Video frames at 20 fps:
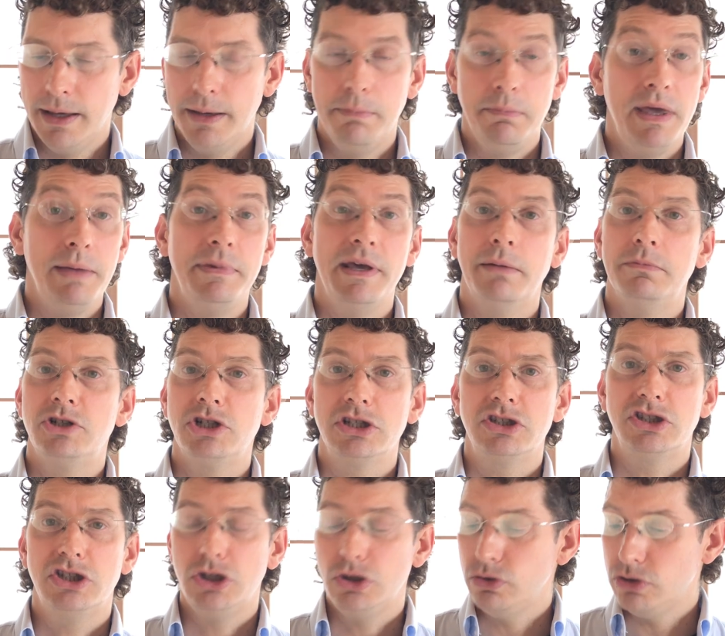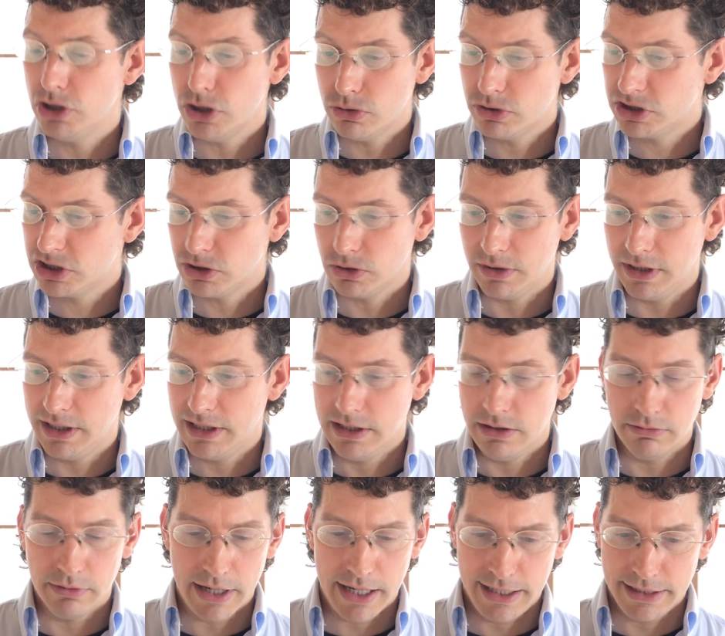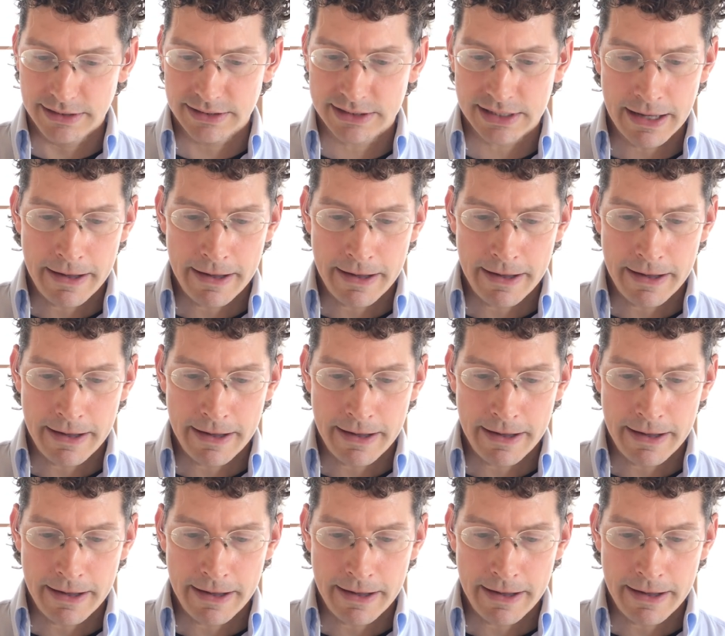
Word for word: Maybe I'm just too used to it, he writes.